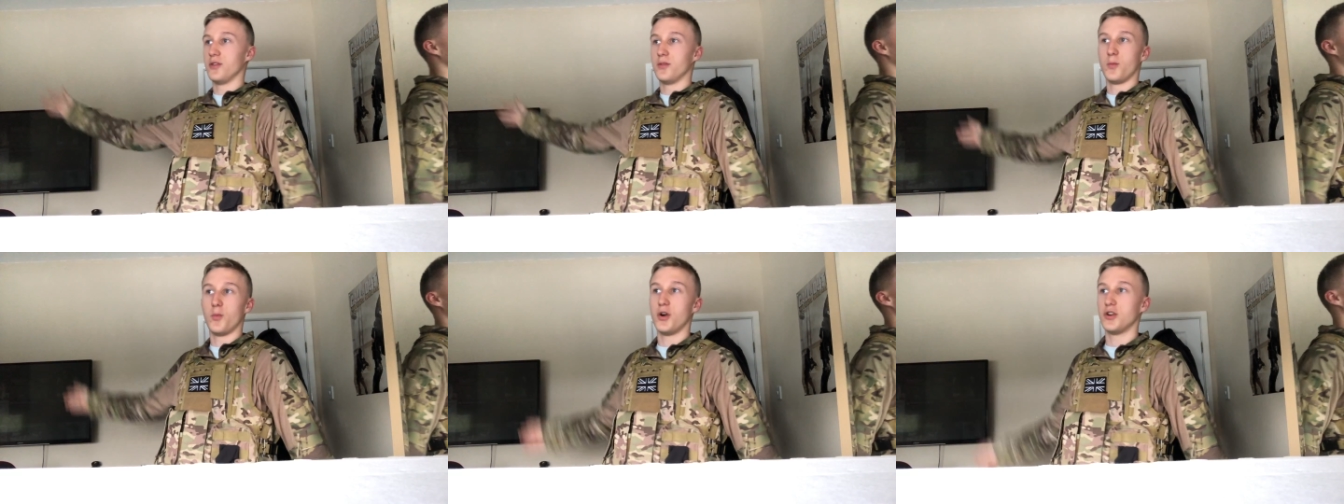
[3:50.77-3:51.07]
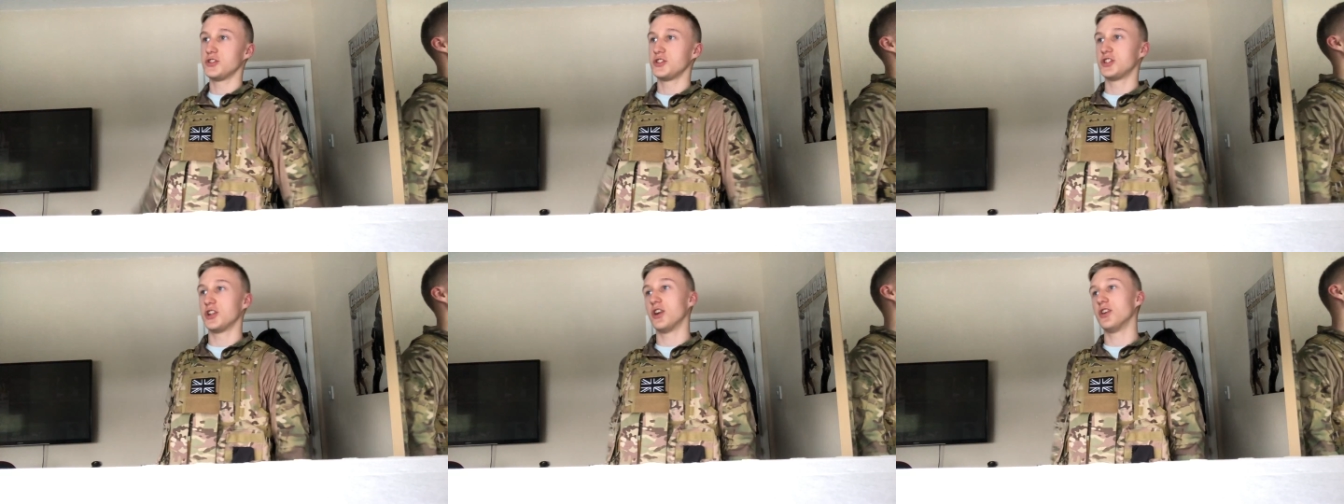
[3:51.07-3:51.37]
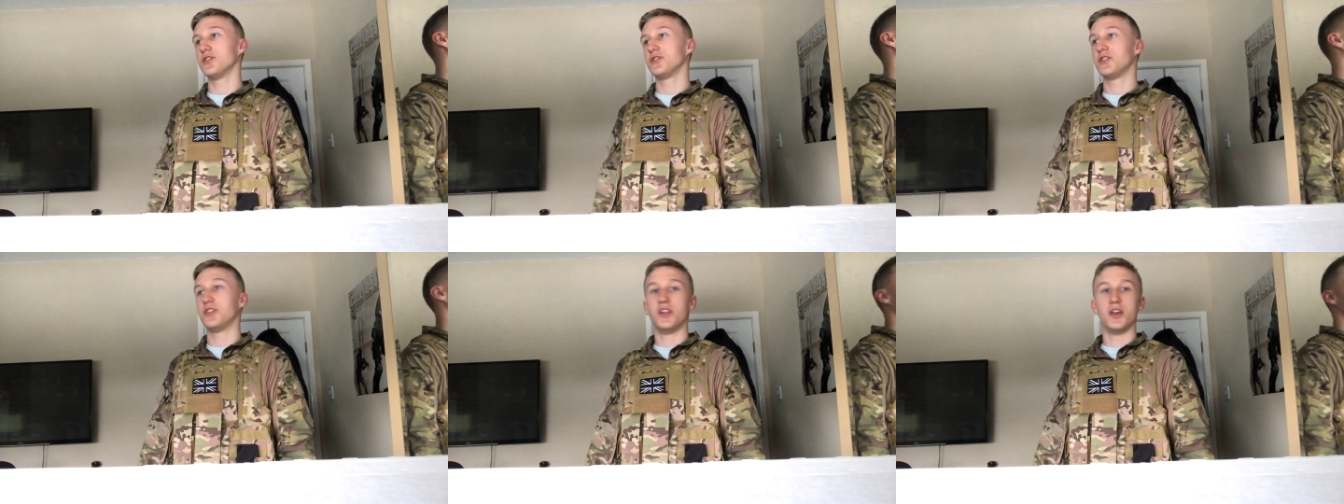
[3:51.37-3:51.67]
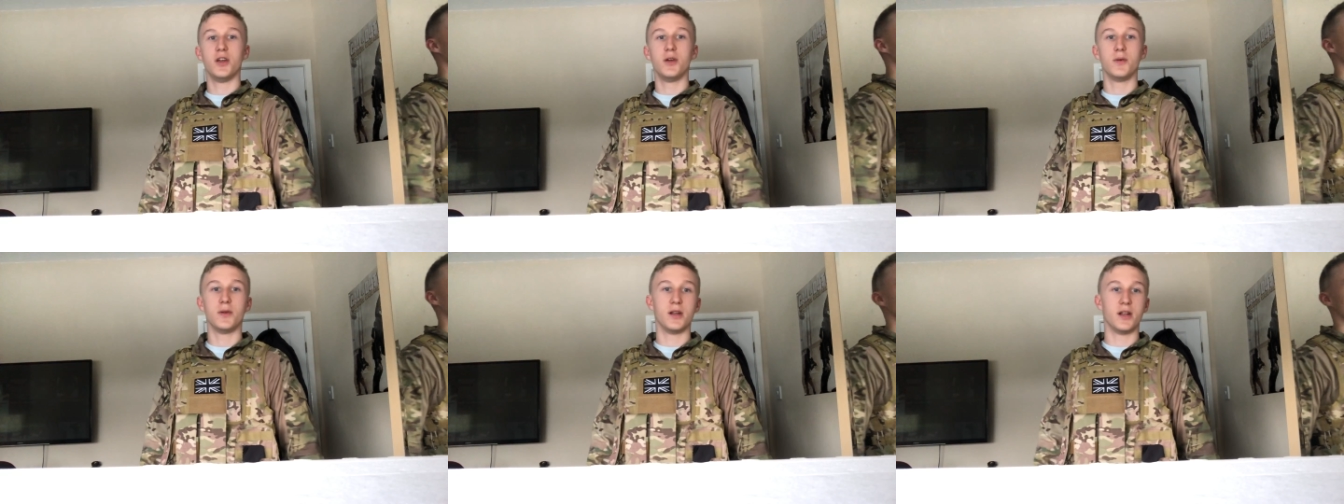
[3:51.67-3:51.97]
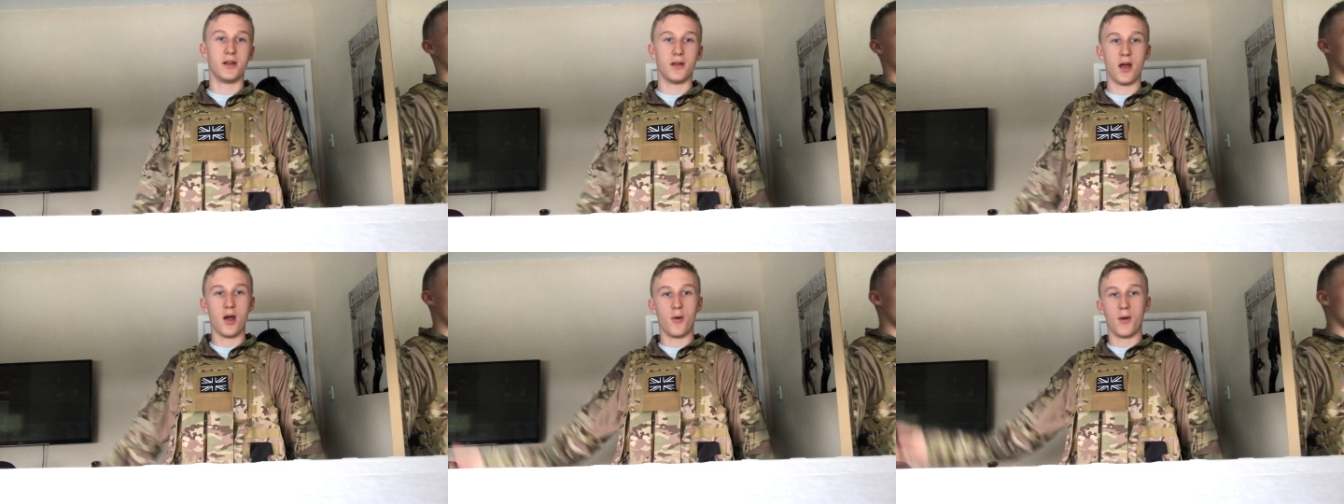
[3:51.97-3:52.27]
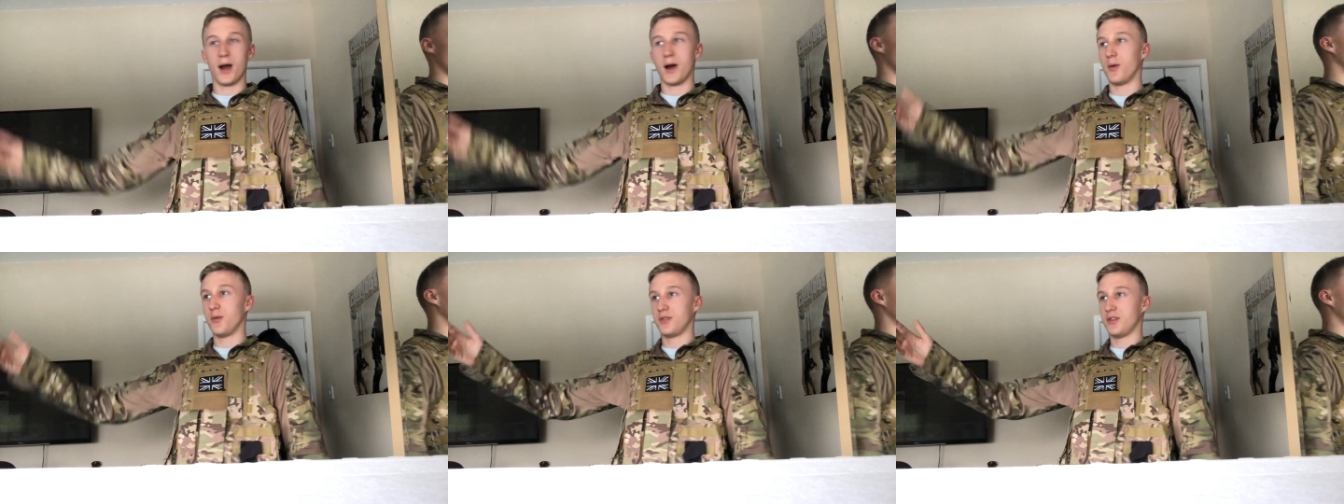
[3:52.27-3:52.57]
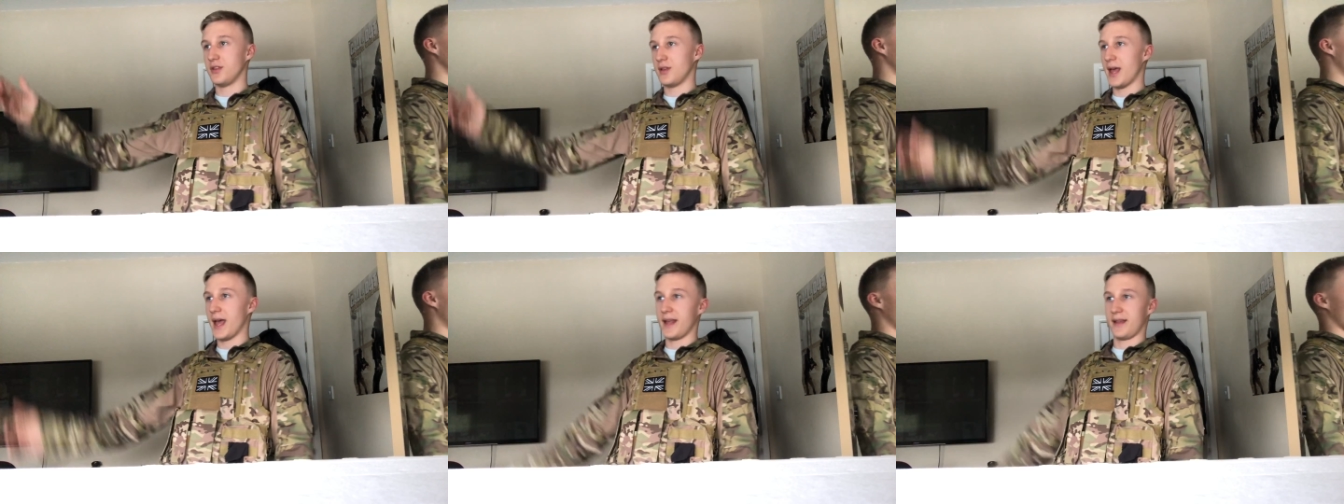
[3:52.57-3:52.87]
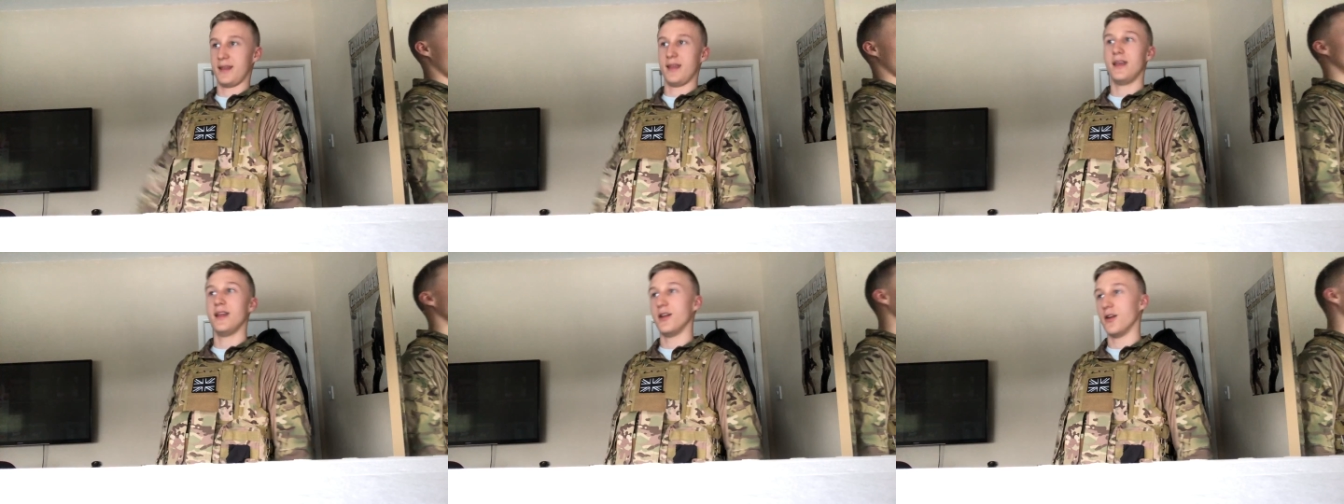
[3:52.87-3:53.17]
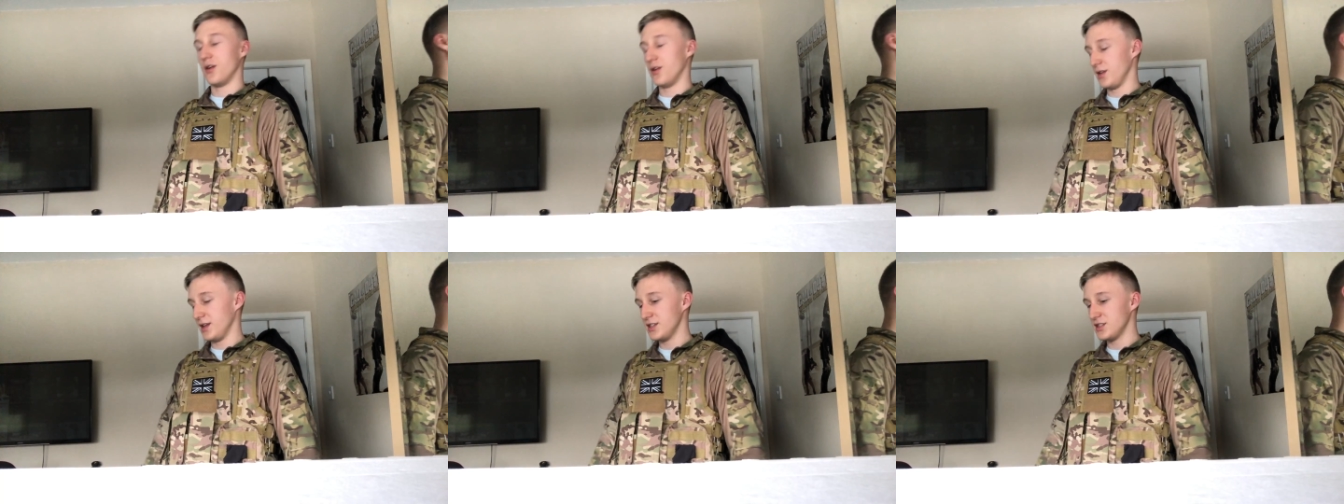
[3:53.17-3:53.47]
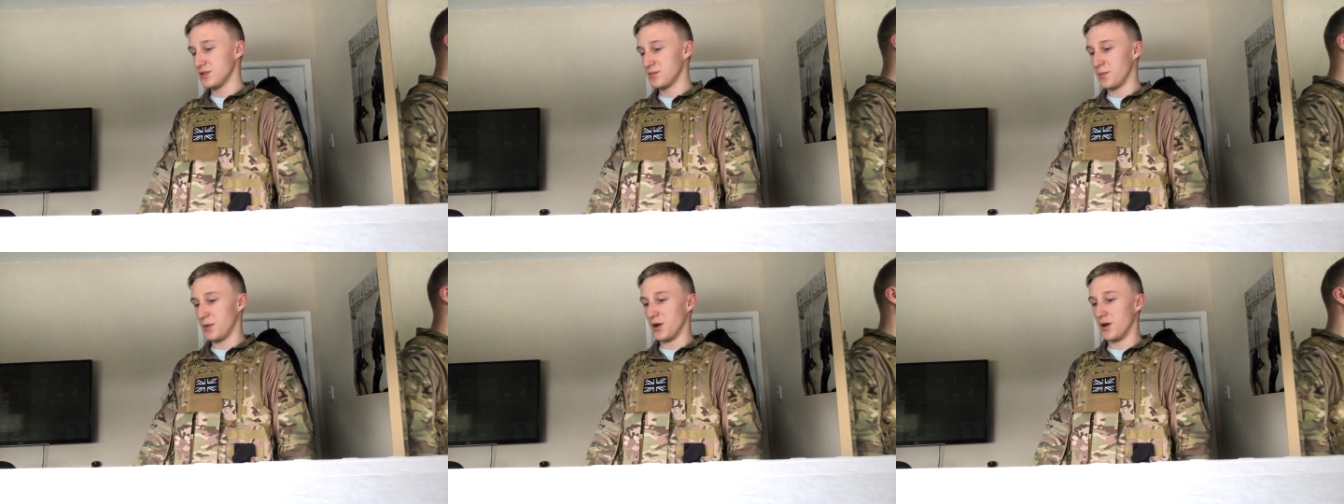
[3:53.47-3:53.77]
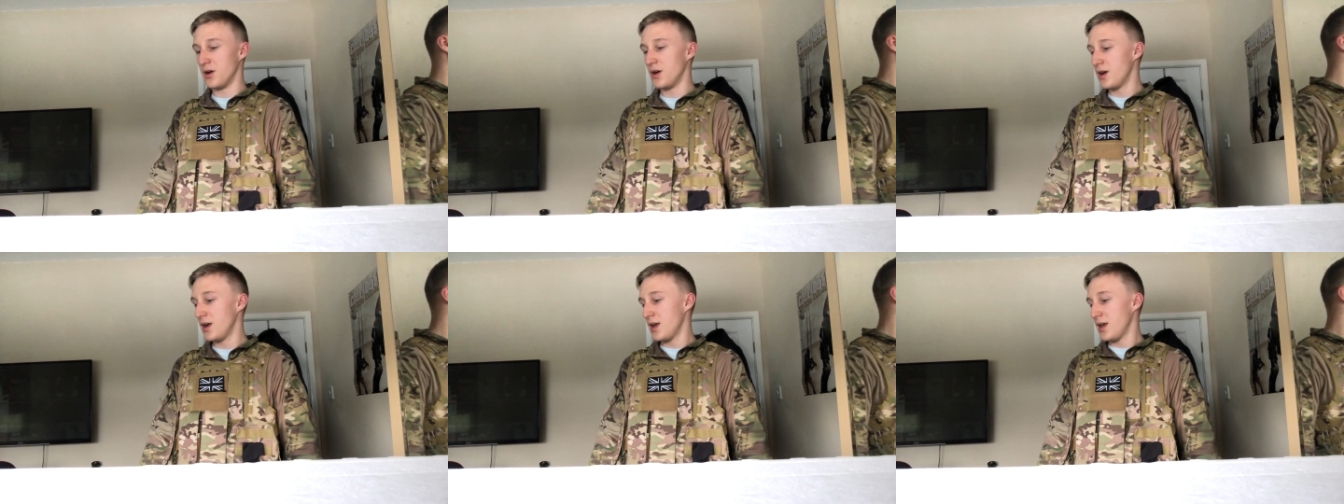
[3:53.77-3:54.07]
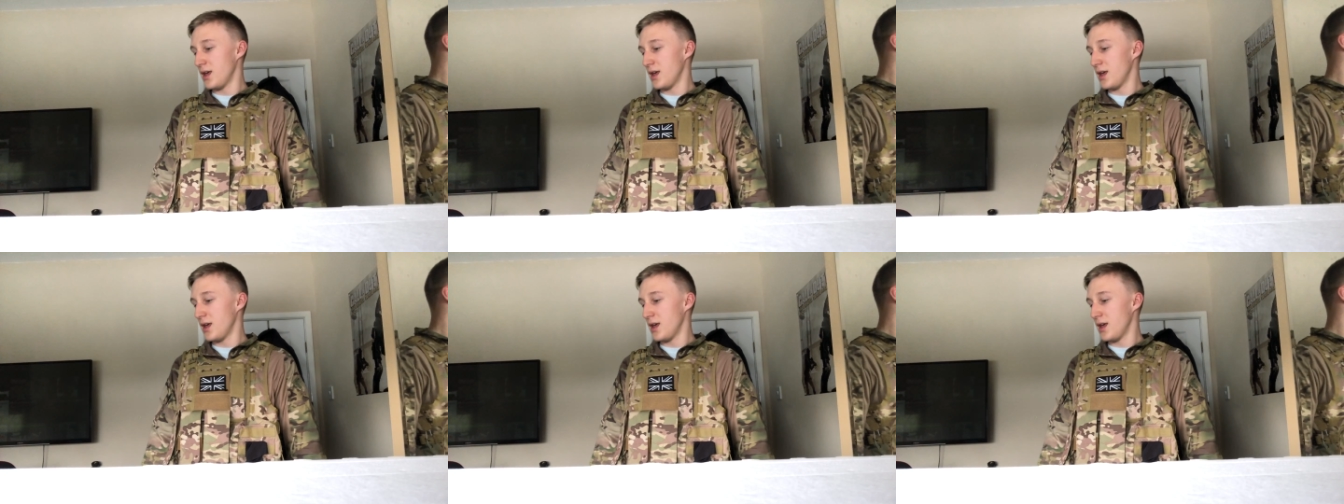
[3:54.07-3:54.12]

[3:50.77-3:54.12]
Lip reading: what shots to do, and I know how to edit and all this, but